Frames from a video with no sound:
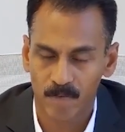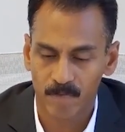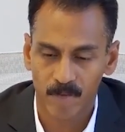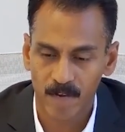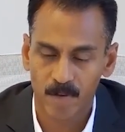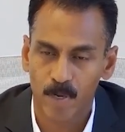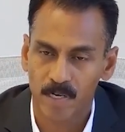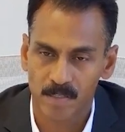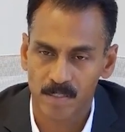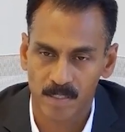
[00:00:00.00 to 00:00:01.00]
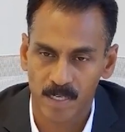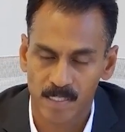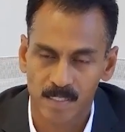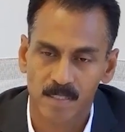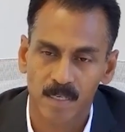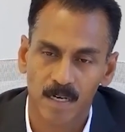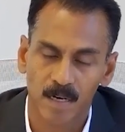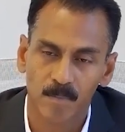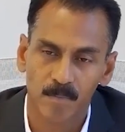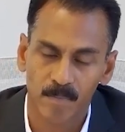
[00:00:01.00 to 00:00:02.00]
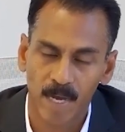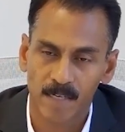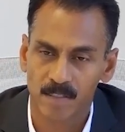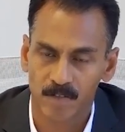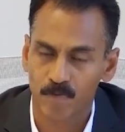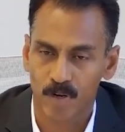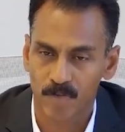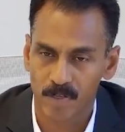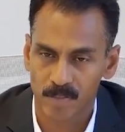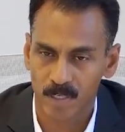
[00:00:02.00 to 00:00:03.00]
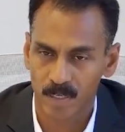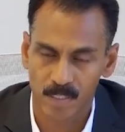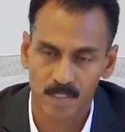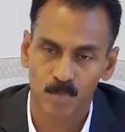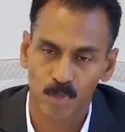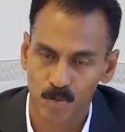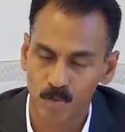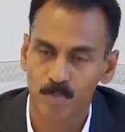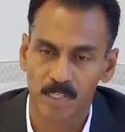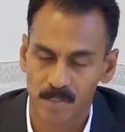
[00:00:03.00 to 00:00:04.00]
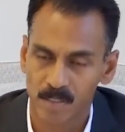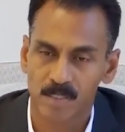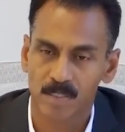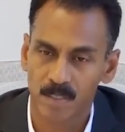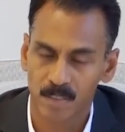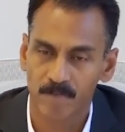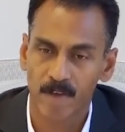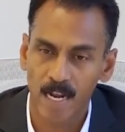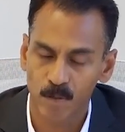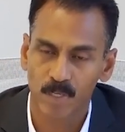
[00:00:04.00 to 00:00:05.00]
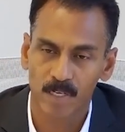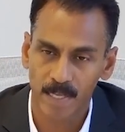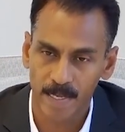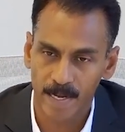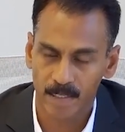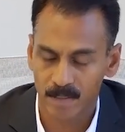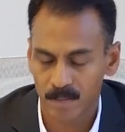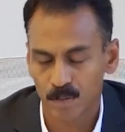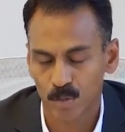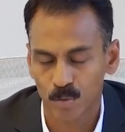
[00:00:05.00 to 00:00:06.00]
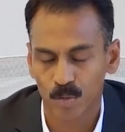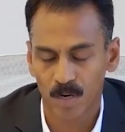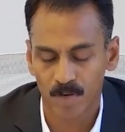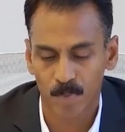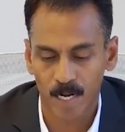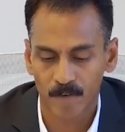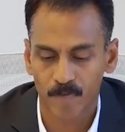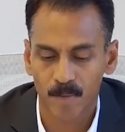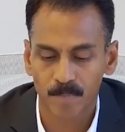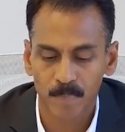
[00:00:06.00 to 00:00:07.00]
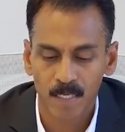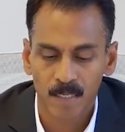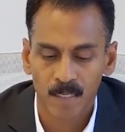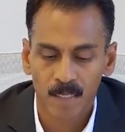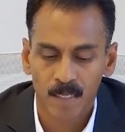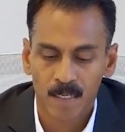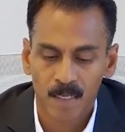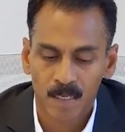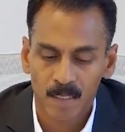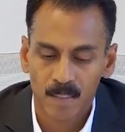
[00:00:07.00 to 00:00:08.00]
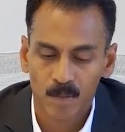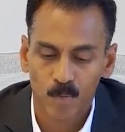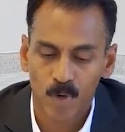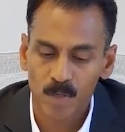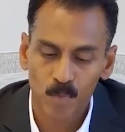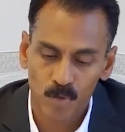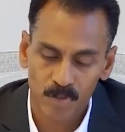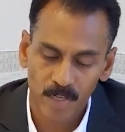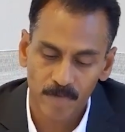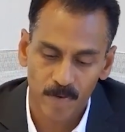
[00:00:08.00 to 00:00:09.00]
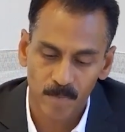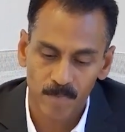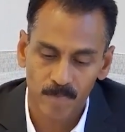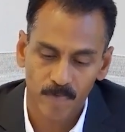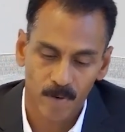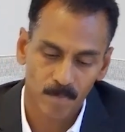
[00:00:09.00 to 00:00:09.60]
We have a partner success manager for every single customer who measures the value that they get through our platform. One more thing from